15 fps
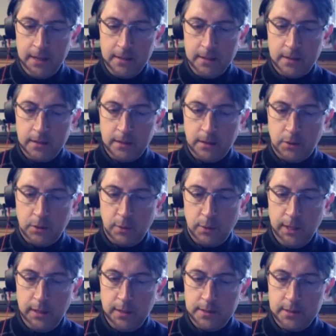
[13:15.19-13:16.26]
and
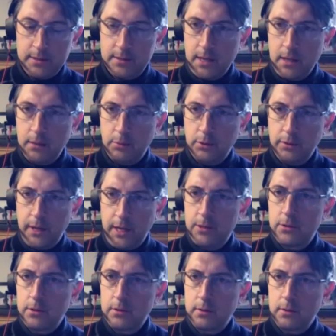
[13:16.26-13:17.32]
the green and
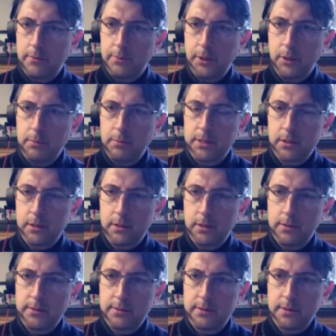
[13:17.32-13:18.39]
sustainable nature of building
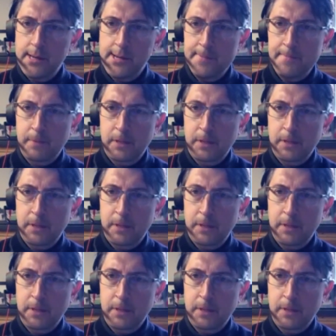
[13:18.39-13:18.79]
materials,